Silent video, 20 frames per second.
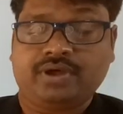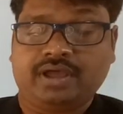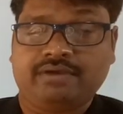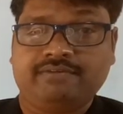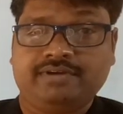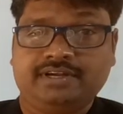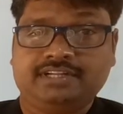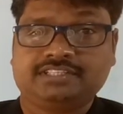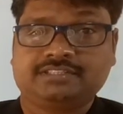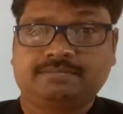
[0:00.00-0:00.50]
I
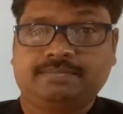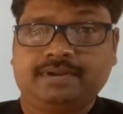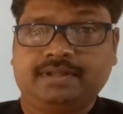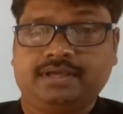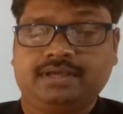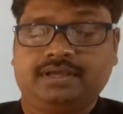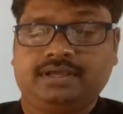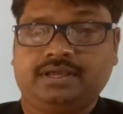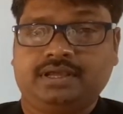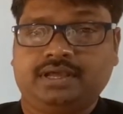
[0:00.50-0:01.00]
will
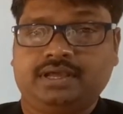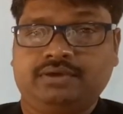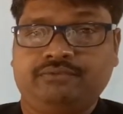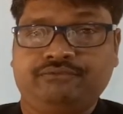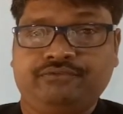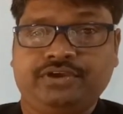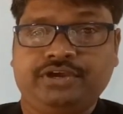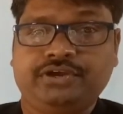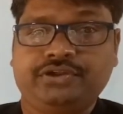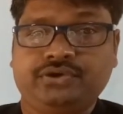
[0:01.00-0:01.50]
display a
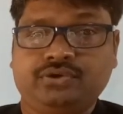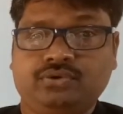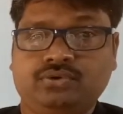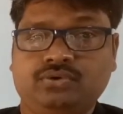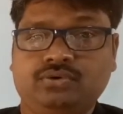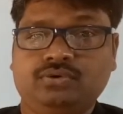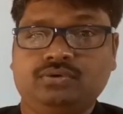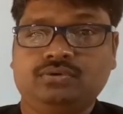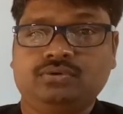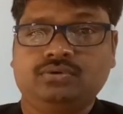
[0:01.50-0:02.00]

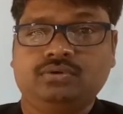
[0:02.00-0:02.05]
video,